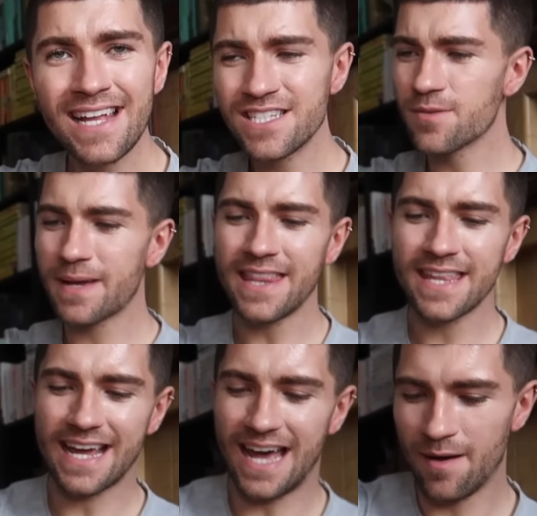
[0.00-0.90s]
I ended up getting
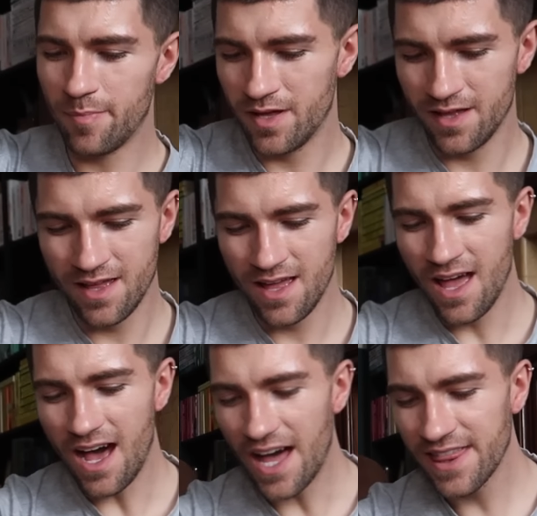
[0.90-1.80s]
the cap.
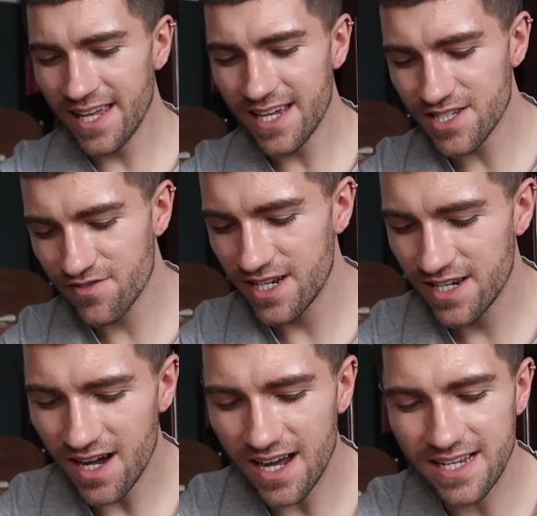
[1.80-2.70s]
I think it's really
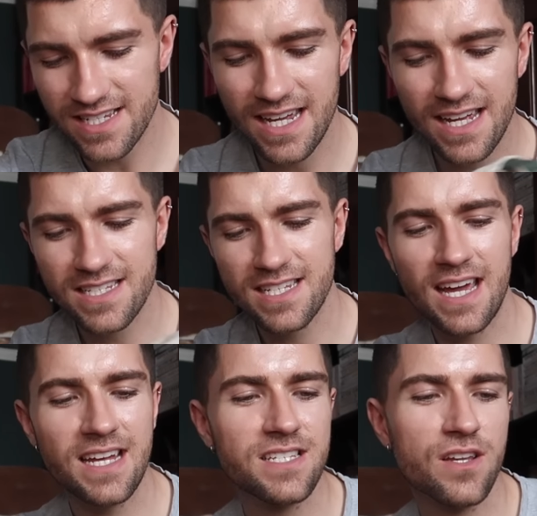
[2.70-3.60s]
nice. It
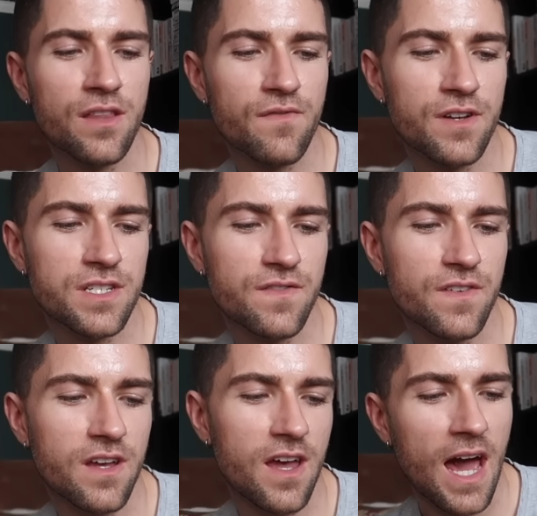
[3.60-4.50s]
says on the front of
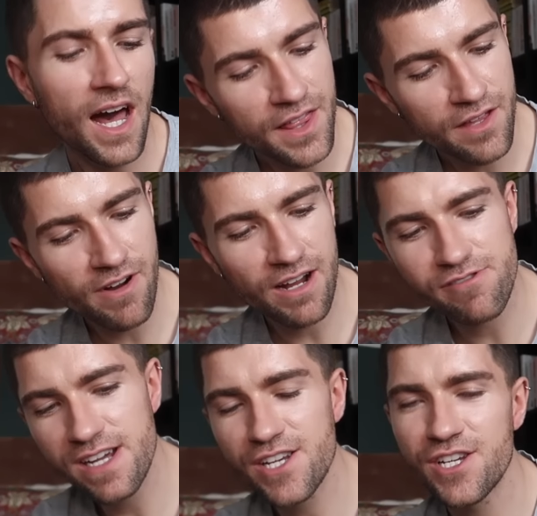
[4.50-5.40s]
it, Health and
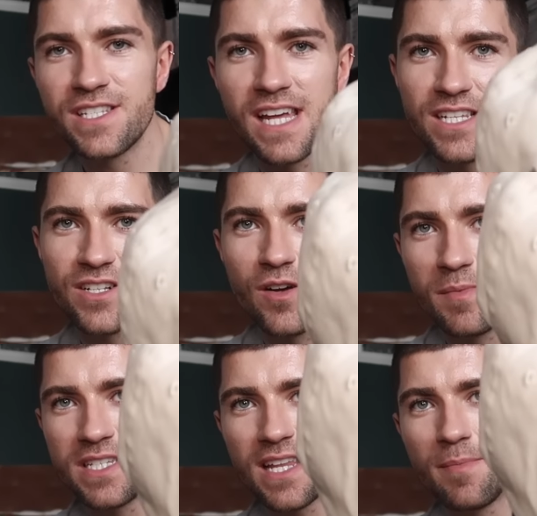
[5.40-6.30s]
Recreation Tennis Club
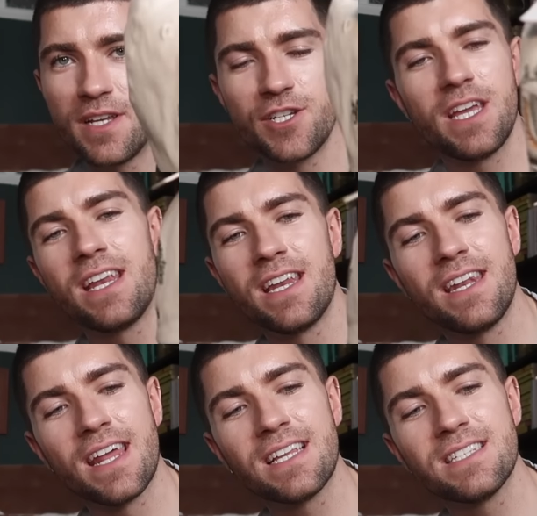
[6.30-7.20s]
established
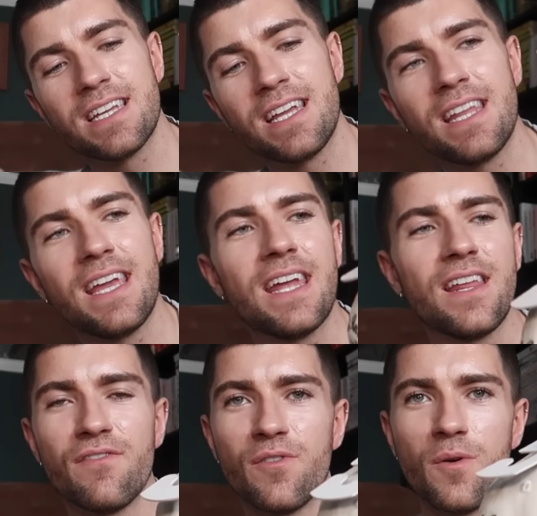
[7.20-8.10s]
in
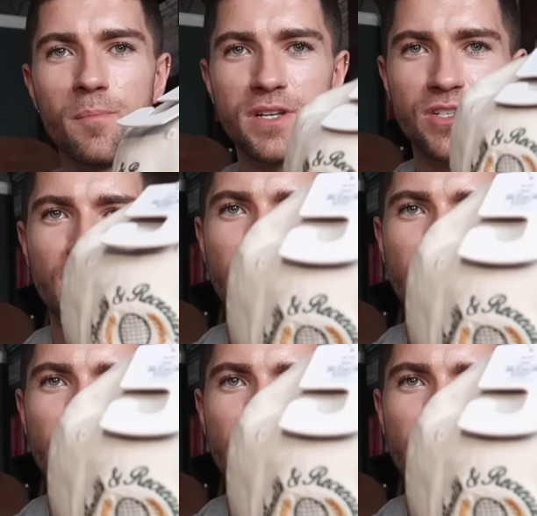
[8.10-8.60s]
1984. But it's got